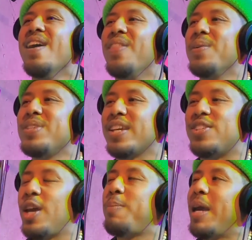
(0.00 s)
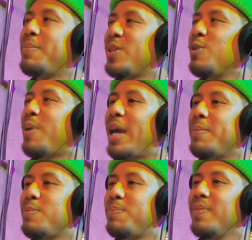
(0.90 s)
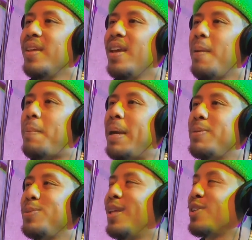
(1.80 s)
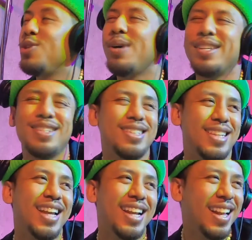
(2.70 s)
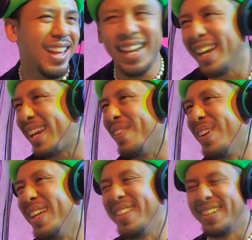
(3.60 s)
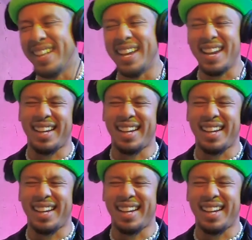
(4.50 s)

No, there was like J Papes, Q Papes, Papes with like 2 S's, like a couple other like.